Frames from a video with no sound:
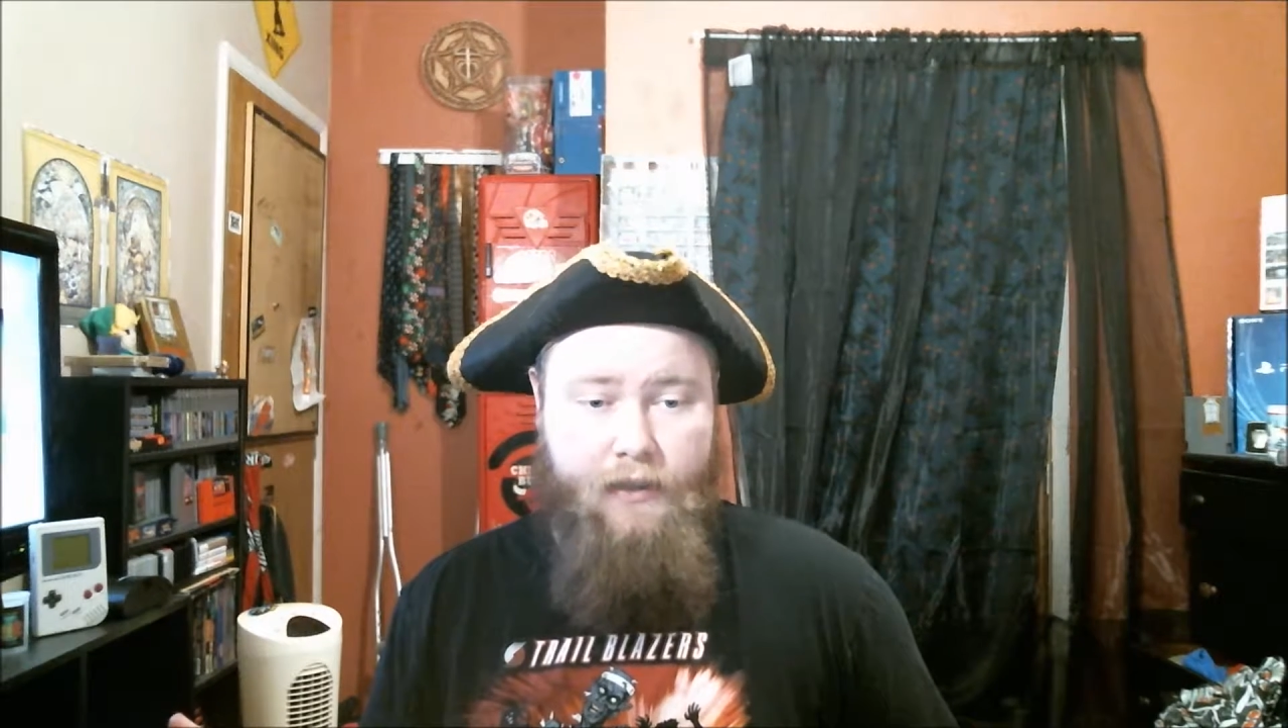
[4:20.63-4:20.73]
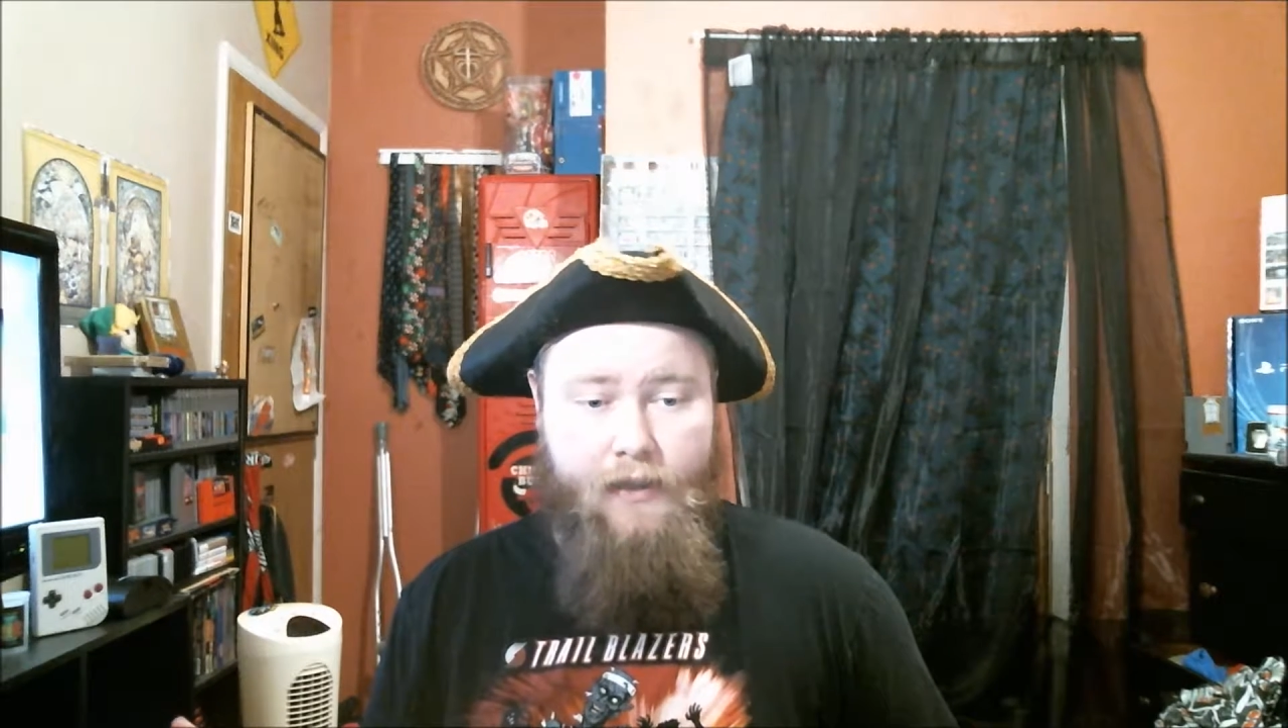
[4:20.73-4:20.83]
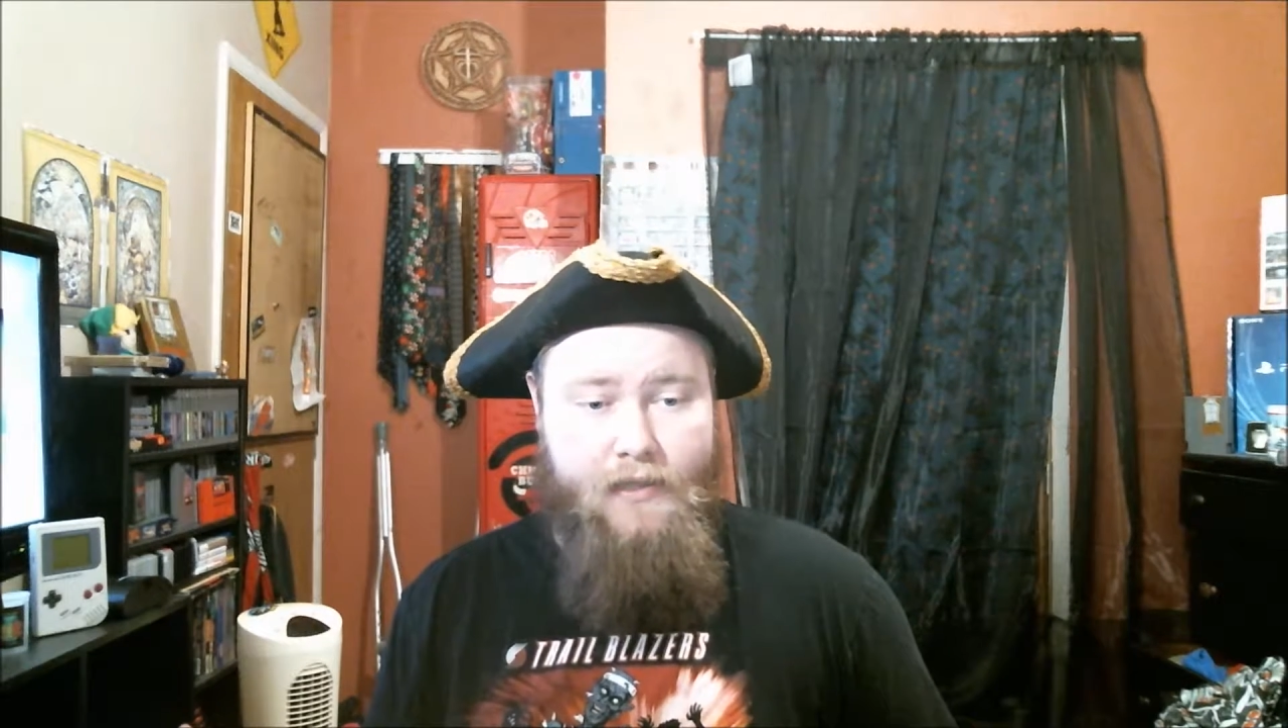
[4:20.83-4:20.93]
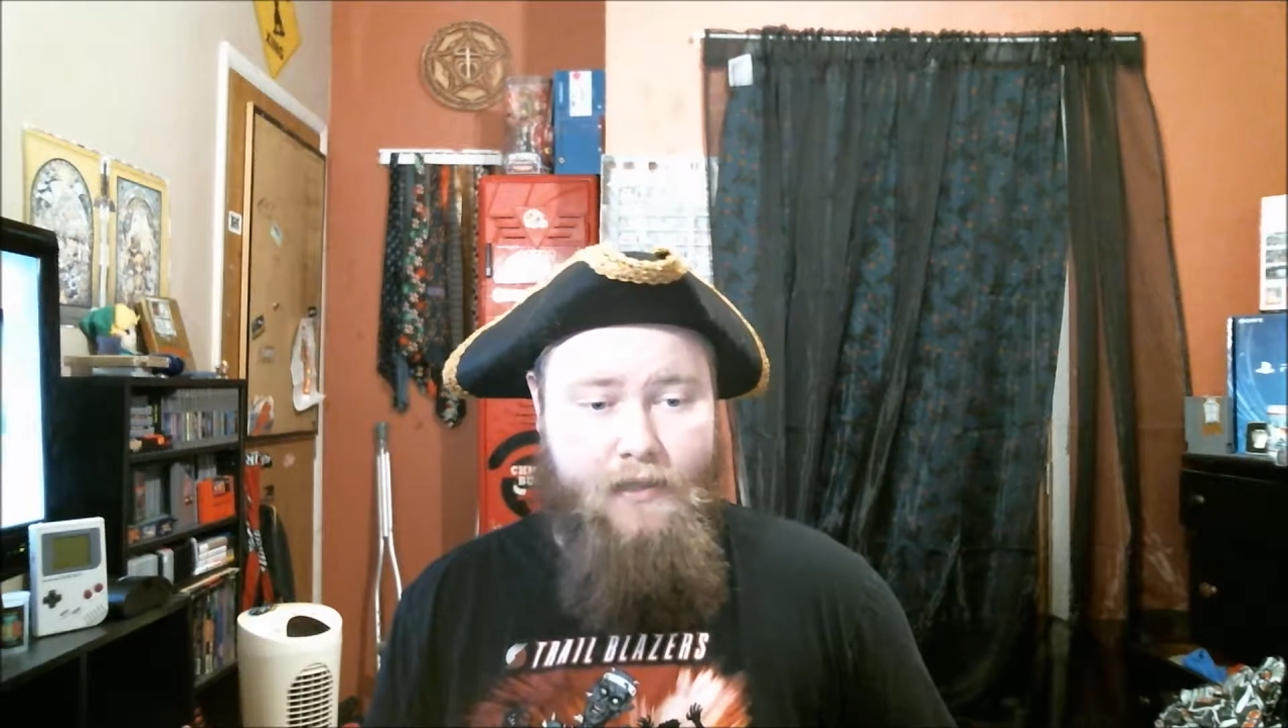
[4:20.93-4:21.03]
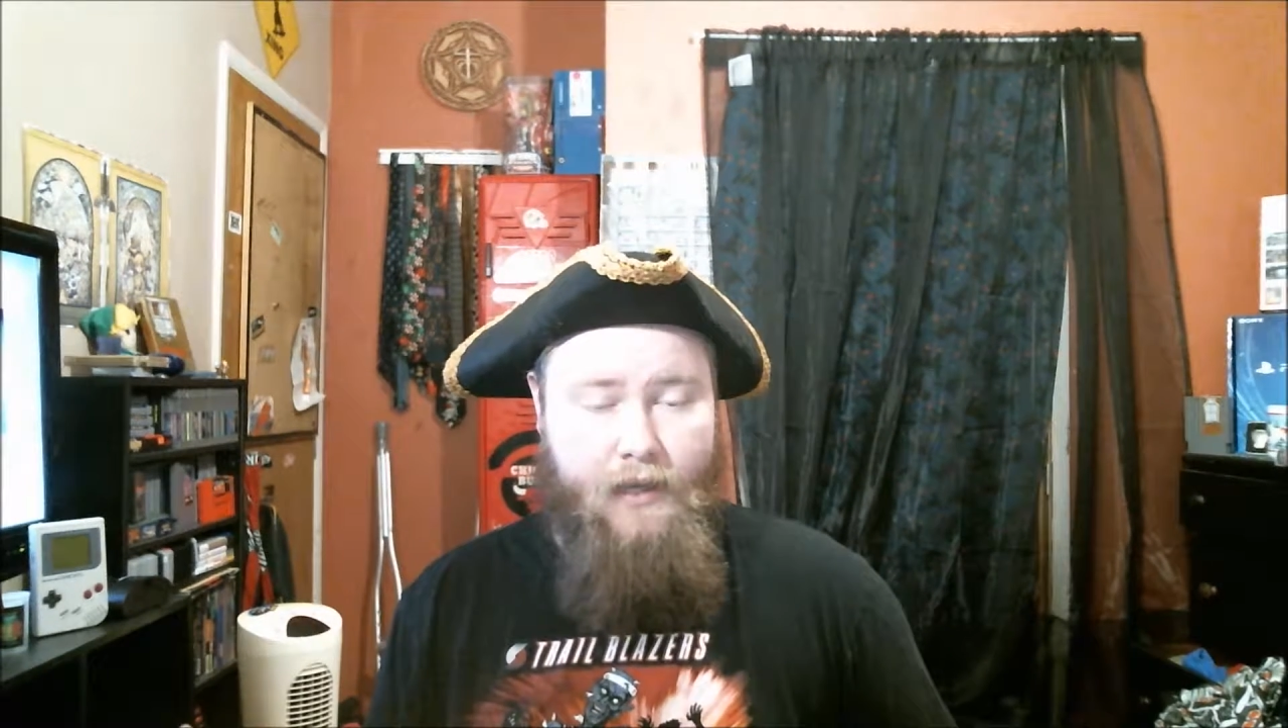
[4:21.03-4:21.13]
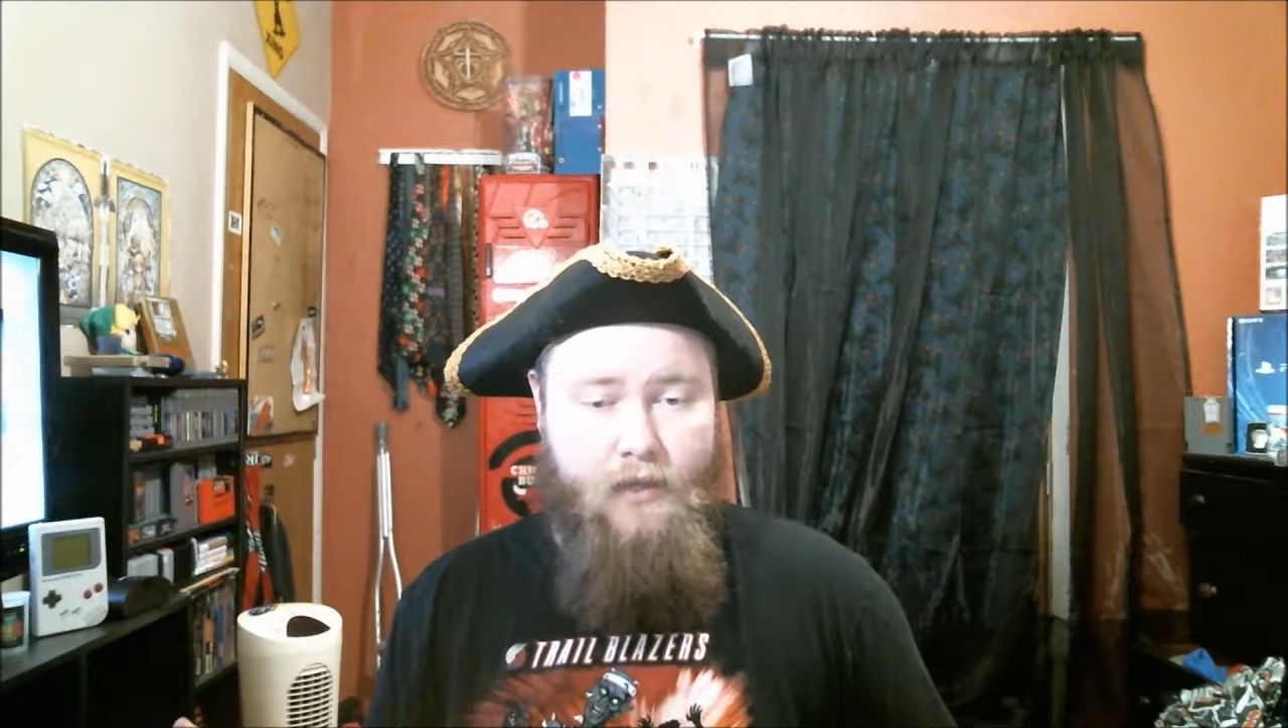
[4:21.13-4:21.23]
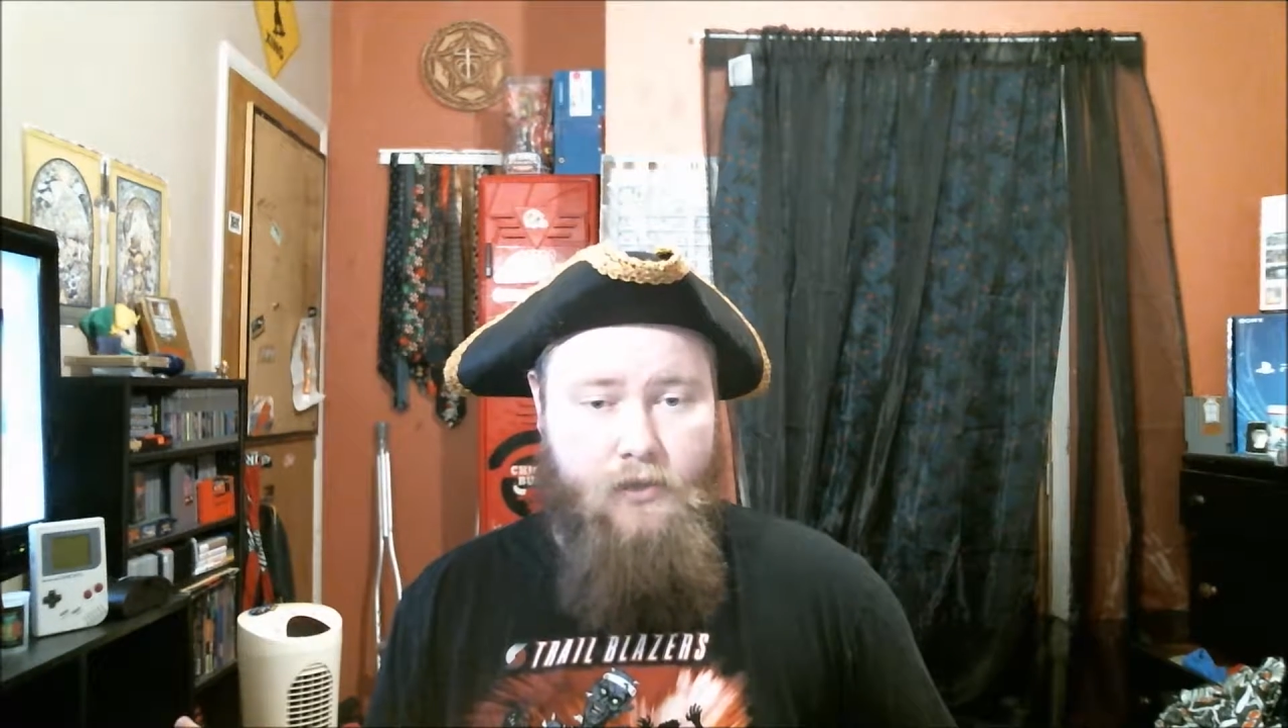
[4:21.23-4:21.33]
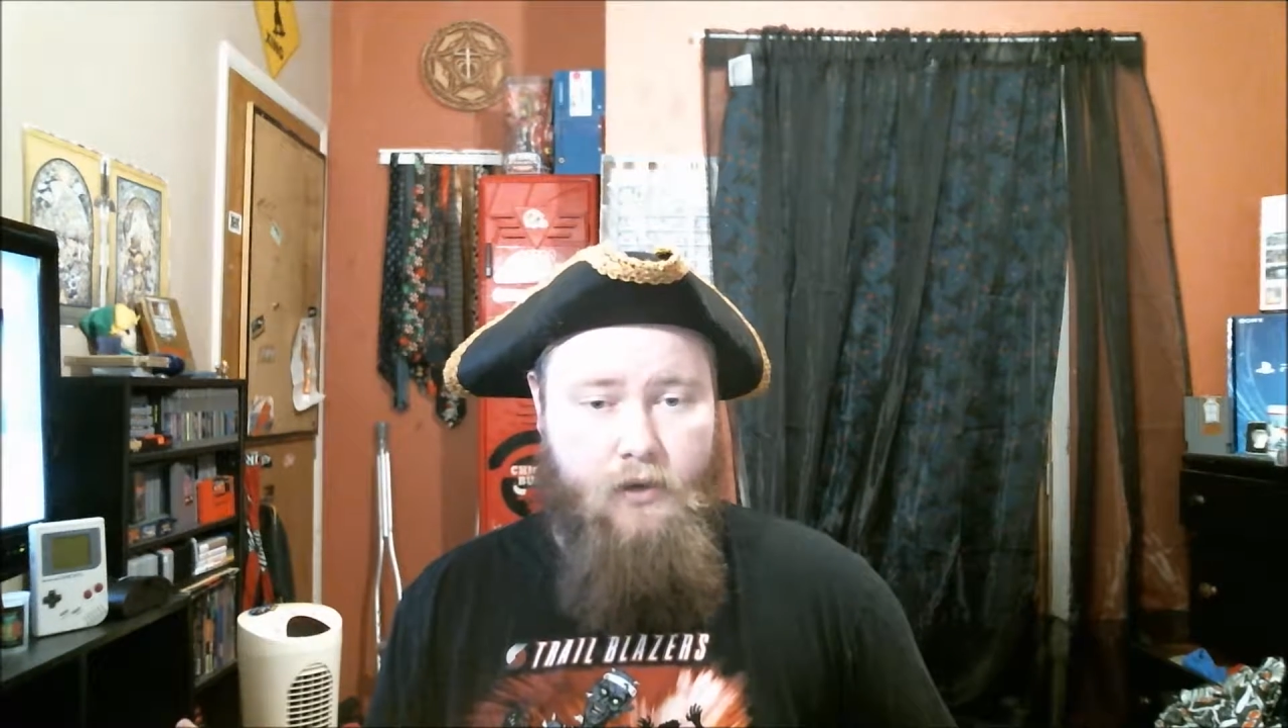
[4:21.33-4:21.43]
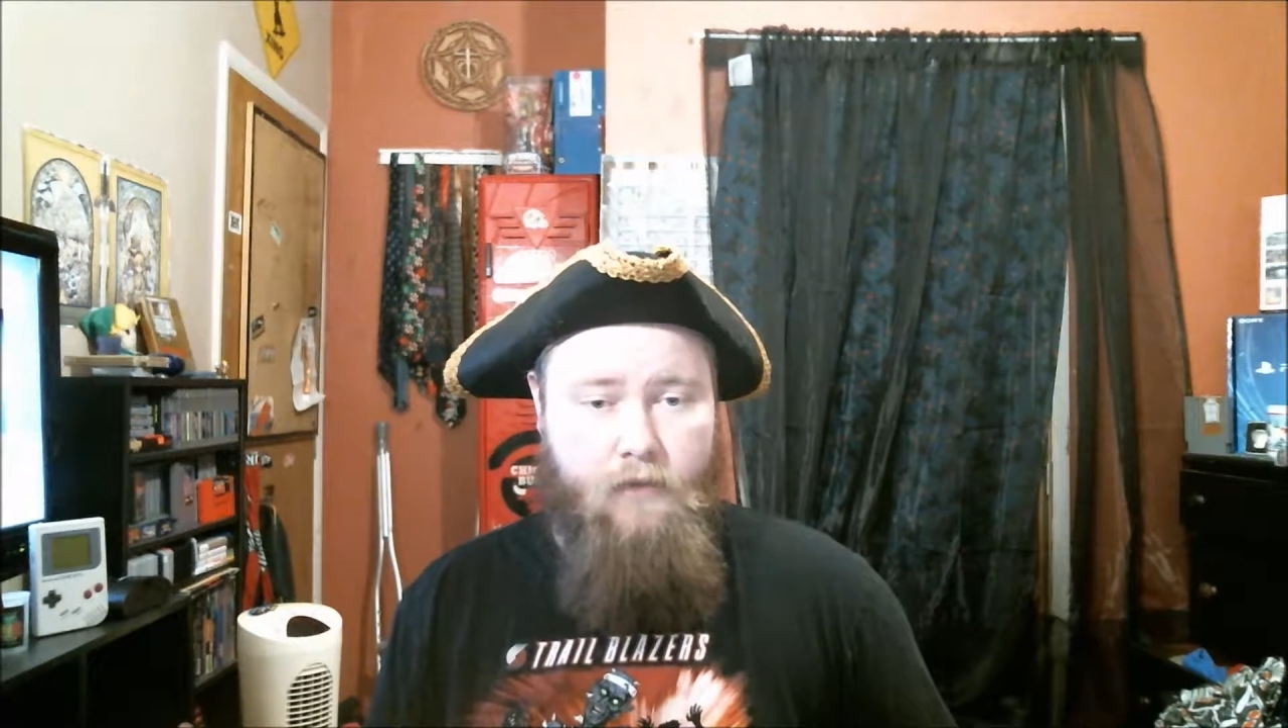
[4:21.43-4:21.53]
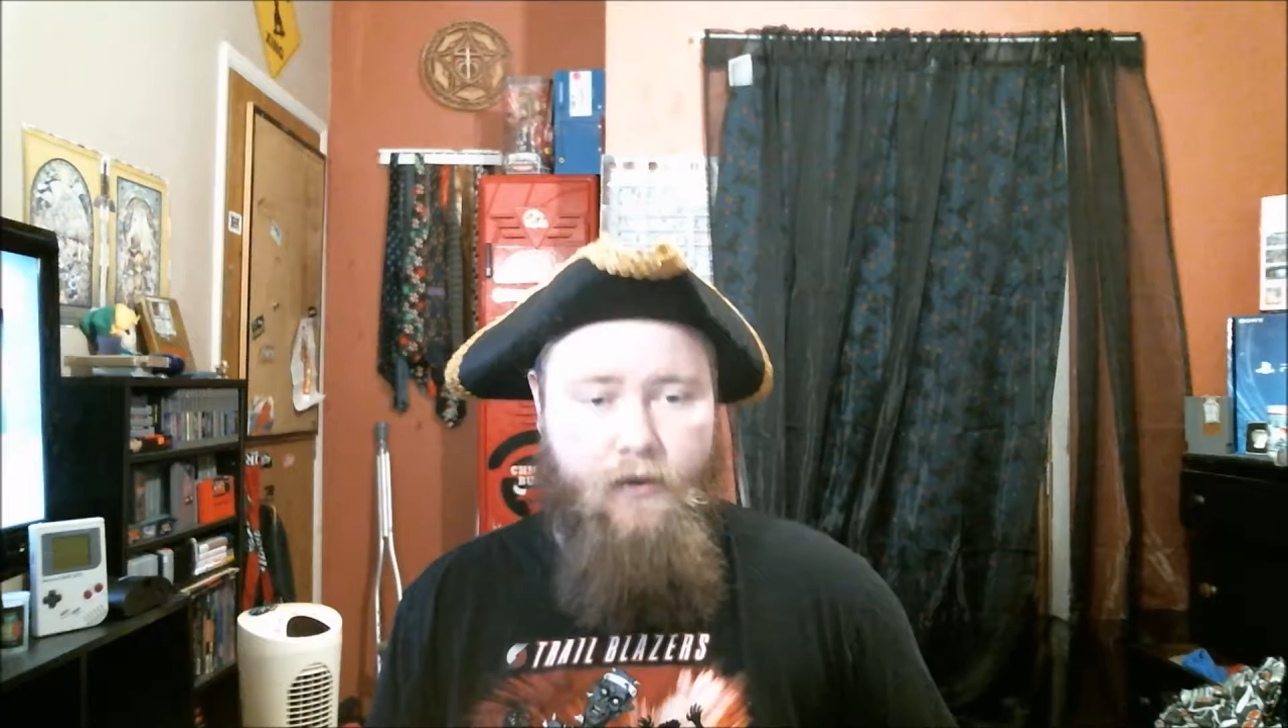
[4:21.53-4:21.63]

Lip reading: the classic answer of,